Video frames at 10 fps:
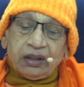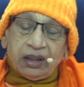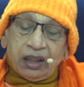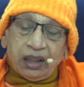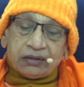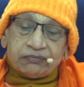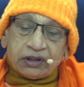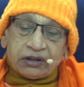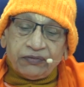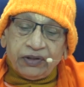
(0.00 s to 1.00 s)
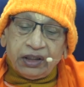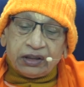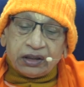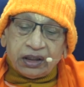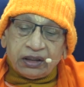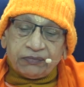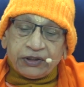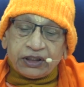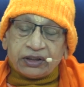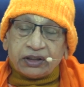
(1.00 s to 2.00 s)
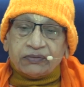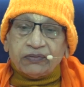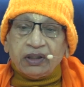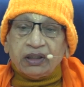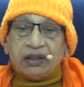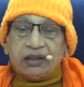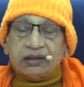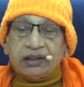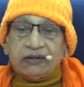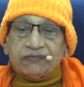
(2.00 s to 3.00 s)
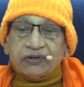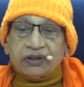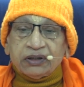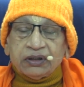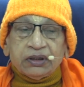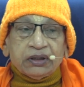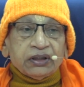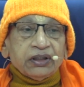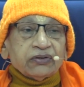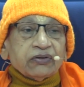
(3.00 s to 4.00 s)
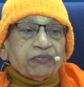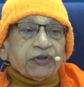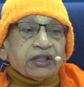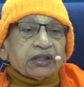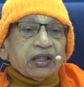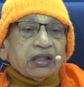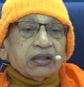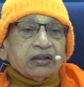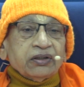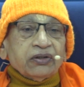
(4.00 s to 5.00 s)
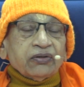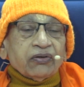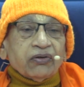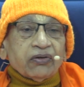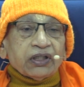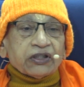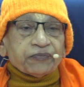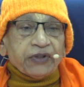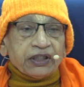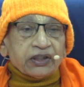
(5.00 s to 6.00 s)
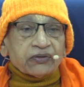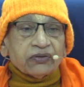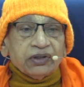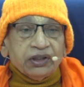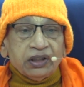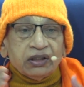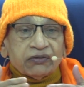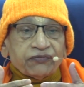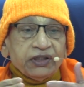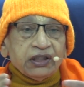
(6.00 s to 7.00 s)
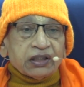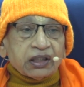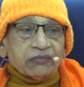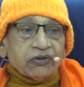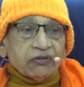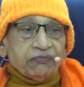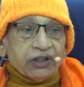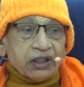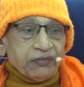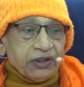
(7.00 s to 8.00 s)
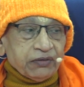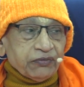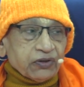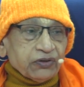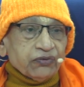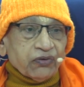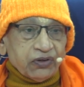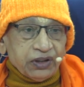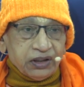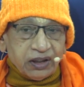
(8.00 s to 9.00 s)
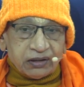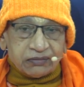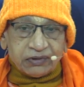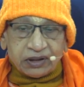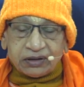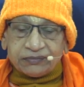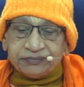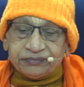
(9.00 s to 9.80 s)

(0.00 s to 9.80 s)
Atmatve cha anapekshatva. Therefore, there is no apeksha or expectation or need of any karma of becoming because you already are Atma.